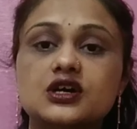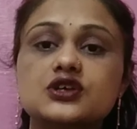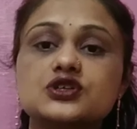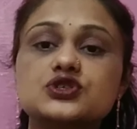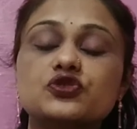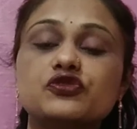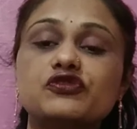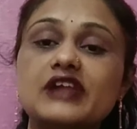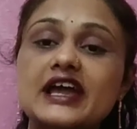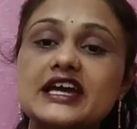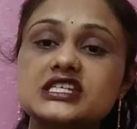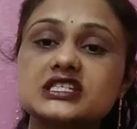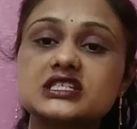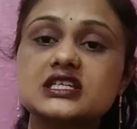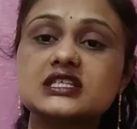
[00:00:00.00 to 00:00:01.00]
So
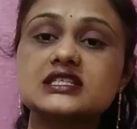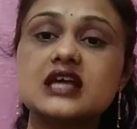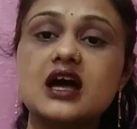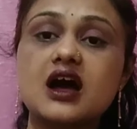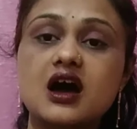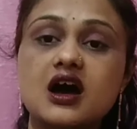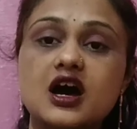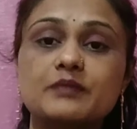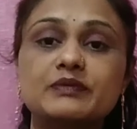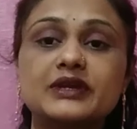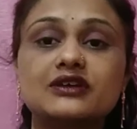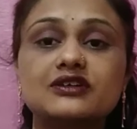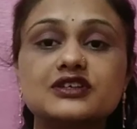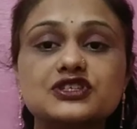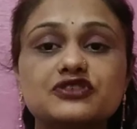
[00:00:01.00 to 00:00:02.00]
flashes are
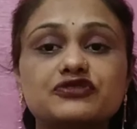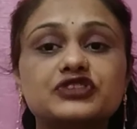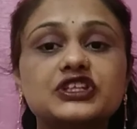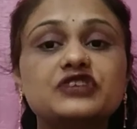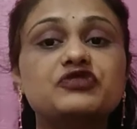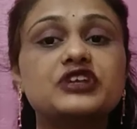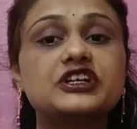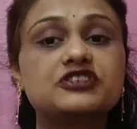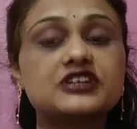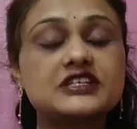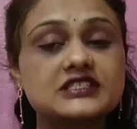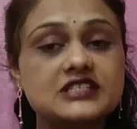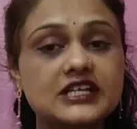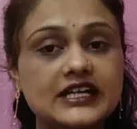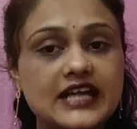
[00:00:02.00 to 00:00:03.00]
because of the
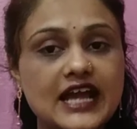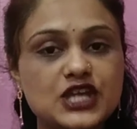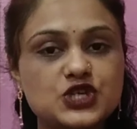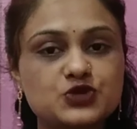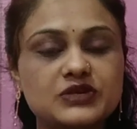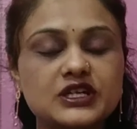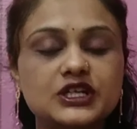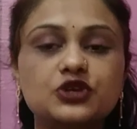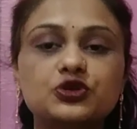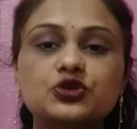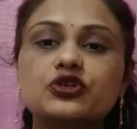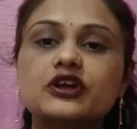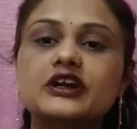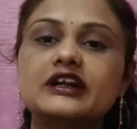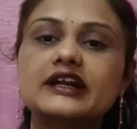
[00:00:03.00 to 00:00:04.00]
vitreous detachment due to
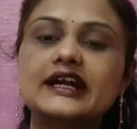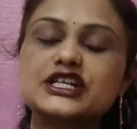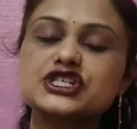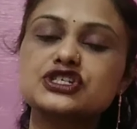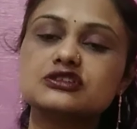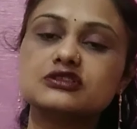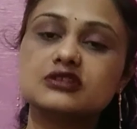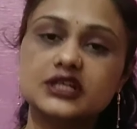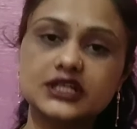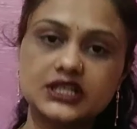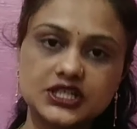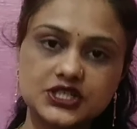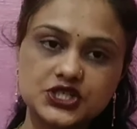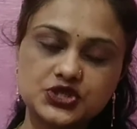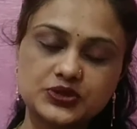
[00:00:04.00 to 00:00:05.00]
contraction or
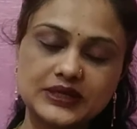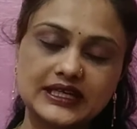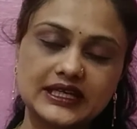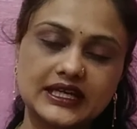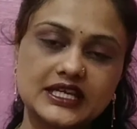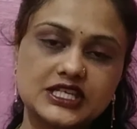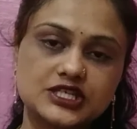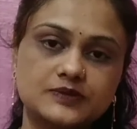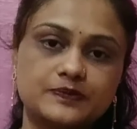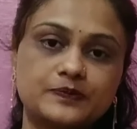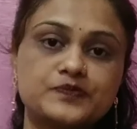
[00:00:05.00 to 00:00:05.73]
shrinkage.